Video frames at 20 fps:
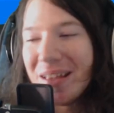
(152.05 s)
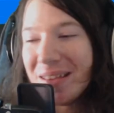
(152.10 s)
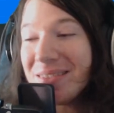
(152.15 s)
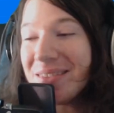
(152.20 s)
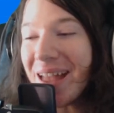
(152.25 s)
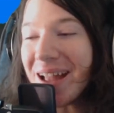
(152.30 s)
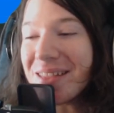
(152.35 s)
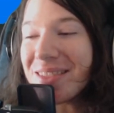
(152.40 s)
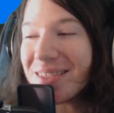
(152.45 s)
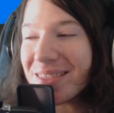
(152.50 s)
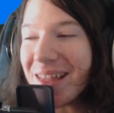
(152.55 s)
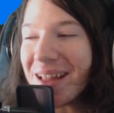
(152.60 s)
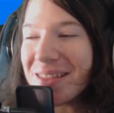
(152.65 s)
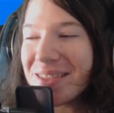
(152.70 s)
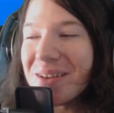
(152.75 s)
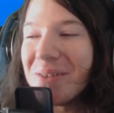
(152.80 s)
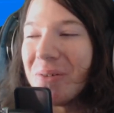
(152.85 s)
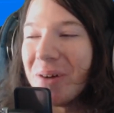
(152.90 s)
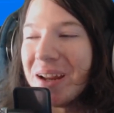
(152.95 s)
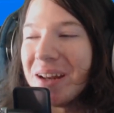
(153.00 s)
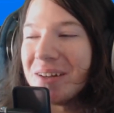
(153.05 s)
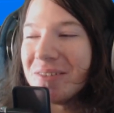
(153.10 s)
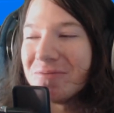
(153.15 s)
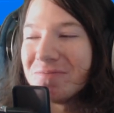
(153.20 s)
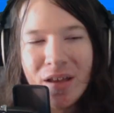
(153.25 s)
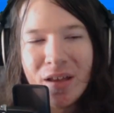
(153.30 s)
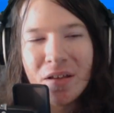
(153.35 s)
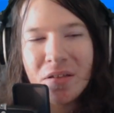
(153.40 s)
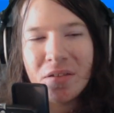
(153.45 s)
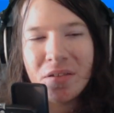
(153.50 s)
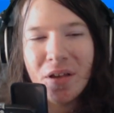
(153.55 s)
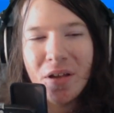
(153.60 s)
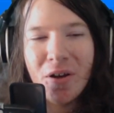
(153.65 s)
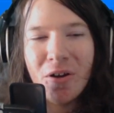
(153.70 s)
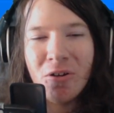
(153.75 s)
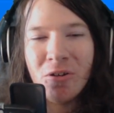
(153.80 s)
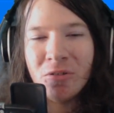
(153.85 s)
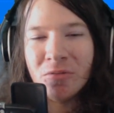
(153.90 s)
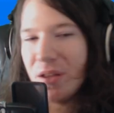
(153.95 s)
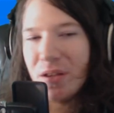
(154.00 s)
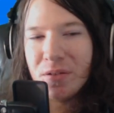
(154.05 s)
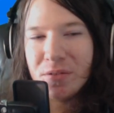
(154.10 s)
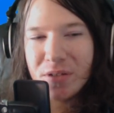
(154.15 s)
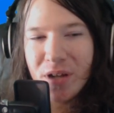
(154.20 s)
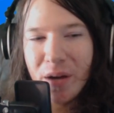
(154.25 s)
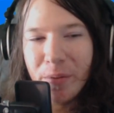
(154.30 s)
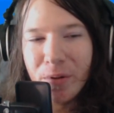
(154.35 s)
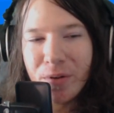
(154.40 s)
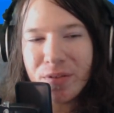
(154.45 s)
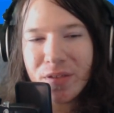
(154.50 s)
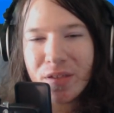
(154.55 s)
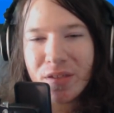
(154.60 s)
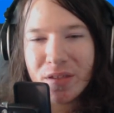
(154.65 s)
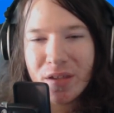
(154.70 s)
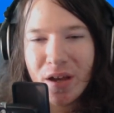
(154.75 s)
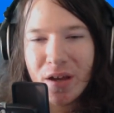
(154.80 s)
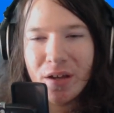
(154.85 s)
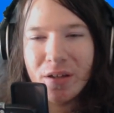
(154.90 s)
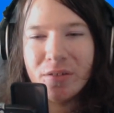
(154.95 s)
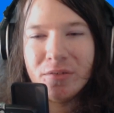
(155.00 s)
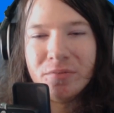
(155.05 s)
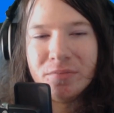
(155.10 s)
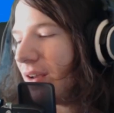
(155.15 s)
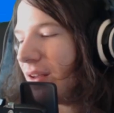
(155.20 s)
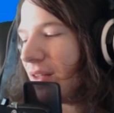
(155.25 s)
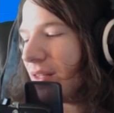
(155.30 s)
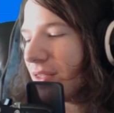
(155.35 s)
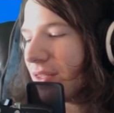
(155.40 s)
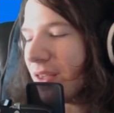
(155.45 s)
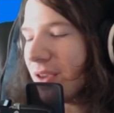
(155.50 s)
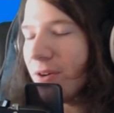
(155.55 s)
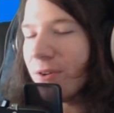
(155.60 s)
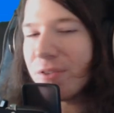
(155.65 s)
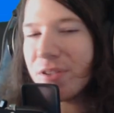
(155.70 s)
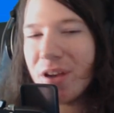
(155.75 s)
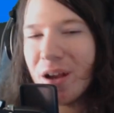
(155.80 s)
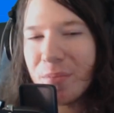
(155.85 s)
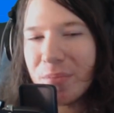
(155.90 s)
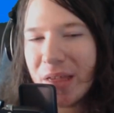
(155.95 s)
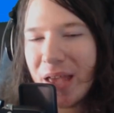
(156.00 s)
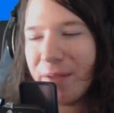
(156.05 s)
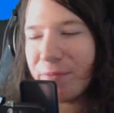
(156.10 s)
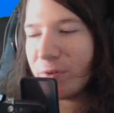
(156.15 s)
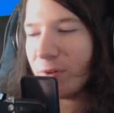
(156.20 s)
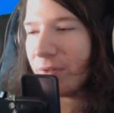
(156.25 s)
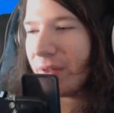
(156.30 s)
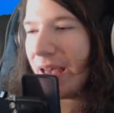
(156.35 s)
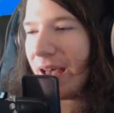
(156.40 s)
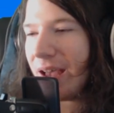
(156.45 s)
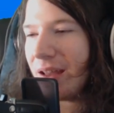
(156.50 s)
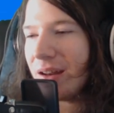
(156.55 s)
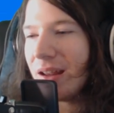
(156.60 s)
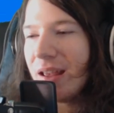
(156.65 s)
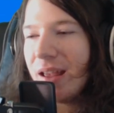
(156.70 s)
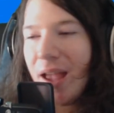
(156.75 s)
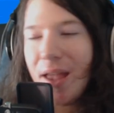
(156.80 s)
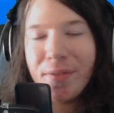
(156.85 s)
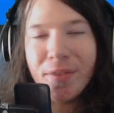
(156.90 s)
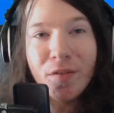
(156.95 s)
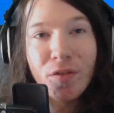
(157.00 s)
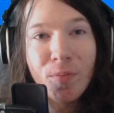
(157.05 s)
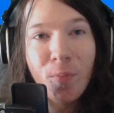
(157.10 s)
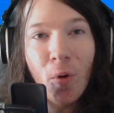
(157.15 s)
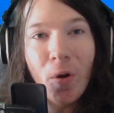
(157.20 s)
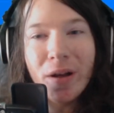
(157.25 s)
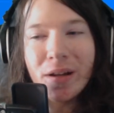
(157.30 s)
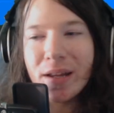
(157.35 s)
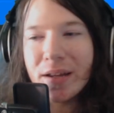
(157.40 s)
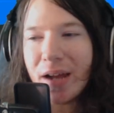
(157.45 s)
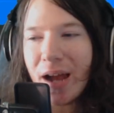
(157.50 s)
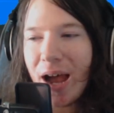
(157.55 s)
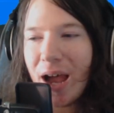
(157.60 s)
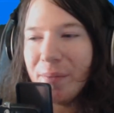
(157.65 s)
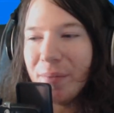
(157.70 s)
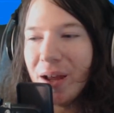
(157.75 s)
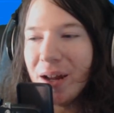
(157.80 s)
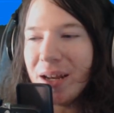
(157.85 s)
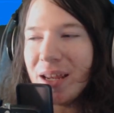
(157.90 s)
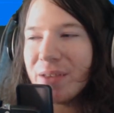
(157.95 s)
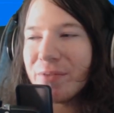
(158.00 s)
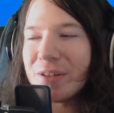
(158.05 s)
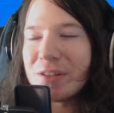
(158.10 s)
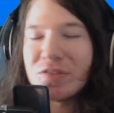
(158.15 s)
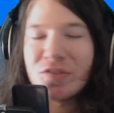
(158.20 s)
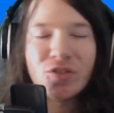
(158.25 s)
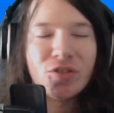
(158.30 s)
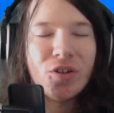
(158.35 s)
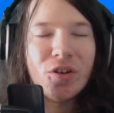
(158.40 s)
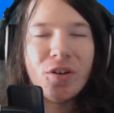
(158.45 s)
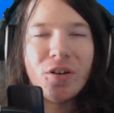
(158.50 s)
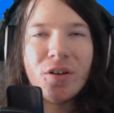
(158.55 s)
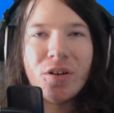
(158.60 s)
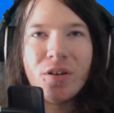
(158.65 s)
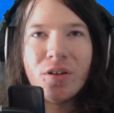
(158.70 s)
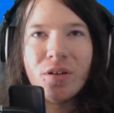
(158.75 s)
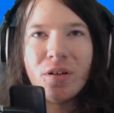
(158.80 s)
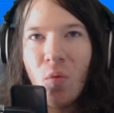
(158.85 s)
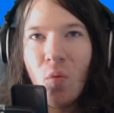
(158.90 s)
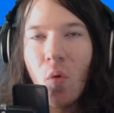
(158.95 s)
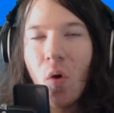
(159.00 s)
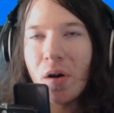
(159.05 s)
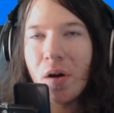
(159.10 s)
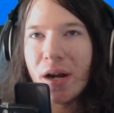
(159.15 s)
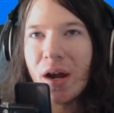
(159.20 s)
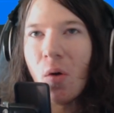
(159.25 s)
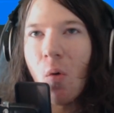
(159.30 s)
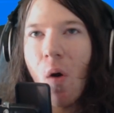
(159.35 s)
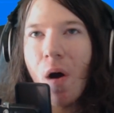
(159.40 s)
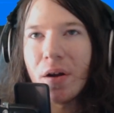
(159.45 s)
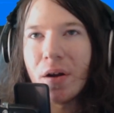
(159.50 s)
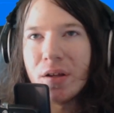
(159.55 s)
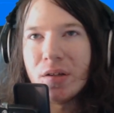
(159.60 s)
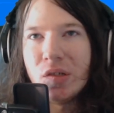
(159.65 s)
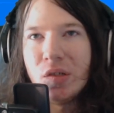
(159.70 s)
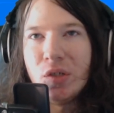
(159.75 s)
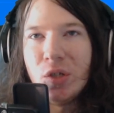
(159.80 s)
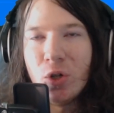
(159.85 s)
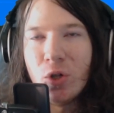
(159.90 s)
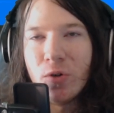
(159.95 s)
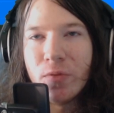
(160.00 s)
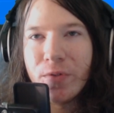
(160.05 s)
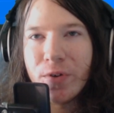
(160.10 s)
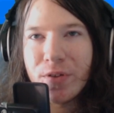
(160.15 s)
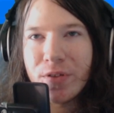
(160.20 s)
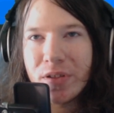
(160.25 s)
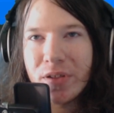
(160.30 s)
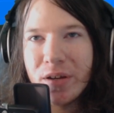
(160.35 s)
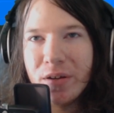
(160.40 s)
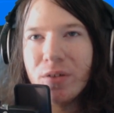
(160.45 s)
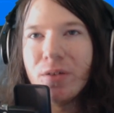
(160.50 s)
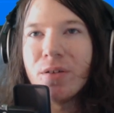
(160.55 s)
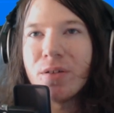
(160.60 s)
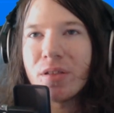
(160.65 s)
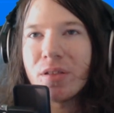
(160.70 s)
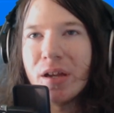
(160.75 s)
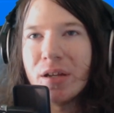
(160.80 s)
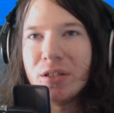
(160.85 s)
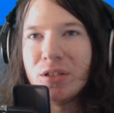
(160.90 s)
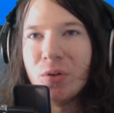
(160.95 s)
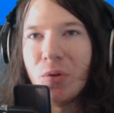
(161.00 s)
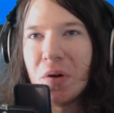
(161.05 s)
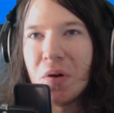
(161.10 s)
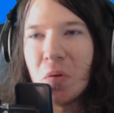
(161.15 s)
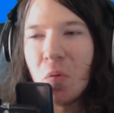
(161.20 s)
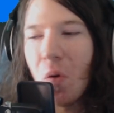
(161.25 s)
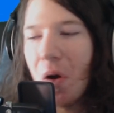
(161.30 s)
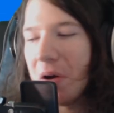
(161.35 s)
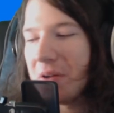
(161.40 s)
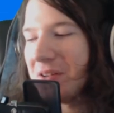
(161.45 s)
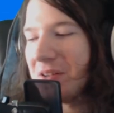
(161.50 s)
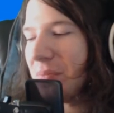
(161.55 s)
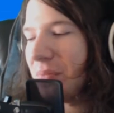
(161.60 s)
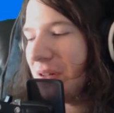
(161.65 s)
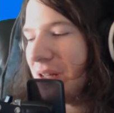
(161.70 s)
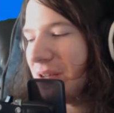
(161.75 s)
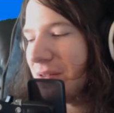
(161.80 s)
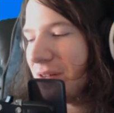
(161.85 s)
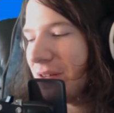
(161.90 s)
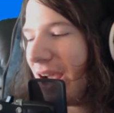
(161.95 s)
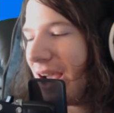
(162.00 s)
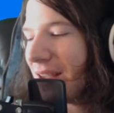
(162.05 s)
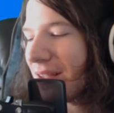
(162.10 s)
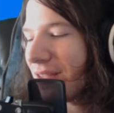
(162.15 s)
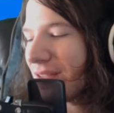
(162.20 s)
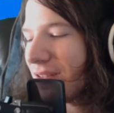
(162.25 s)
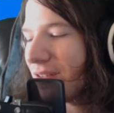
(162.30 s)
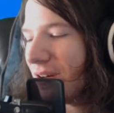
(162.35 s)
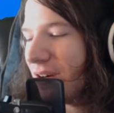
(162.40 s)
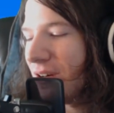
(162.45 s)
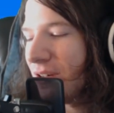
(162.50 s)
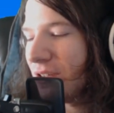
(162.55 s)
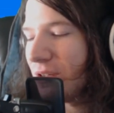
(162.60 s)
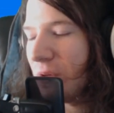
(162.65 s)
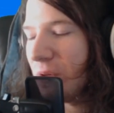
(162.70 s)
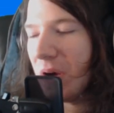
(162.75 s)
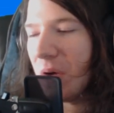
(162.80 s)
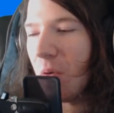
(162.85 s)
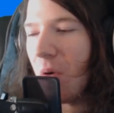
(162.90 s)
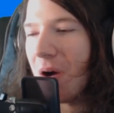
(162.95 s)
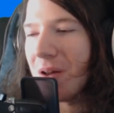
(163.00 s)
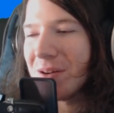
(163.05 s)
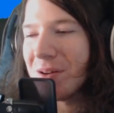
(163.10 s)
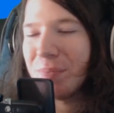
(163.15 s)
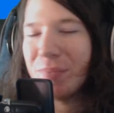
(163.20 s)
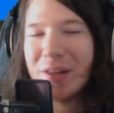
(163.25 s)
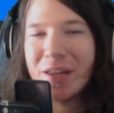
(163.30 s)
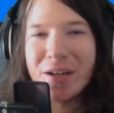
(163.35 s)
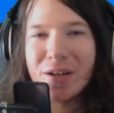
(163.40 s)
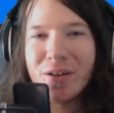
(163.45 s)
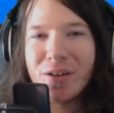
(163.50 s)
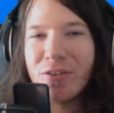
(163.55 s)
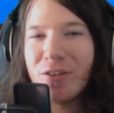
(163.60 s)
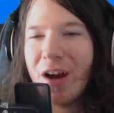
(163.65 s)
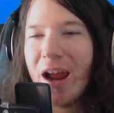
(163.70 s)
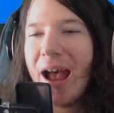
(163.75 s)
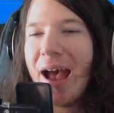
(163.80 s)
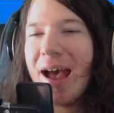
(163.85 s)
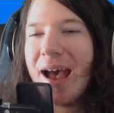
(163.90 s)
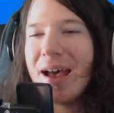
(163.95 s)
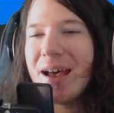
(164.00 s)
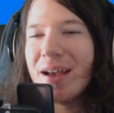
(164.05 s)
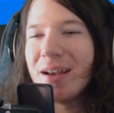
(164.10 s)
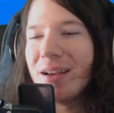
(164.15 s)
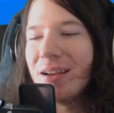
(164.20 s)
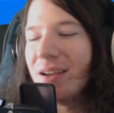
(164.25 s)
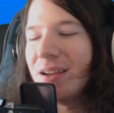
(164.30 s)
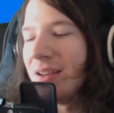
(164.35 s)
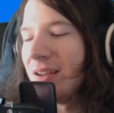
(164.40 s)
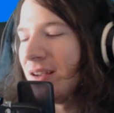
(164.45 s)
That's that's a win. So doubles is done. Singles comes after that. At this point, like I'm not even sure what I want to do for singles. Like, do I want to play Wrastor? Do I want to play Kragg?